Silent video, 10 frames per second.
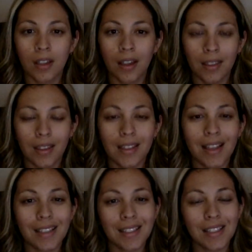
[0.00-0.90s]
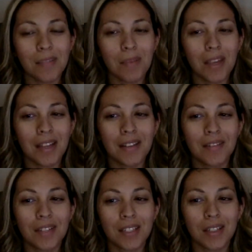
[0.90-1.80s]
I think that's the main
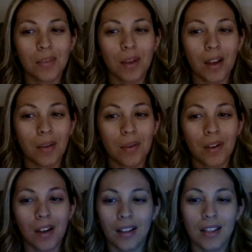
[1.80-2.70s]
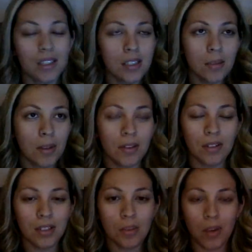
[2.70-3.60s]
reason why
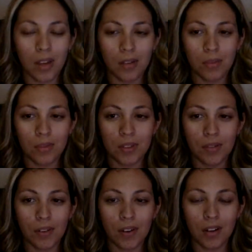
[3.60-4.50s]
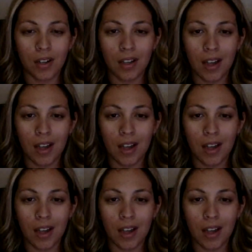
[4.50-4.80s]
I don't move to Florida.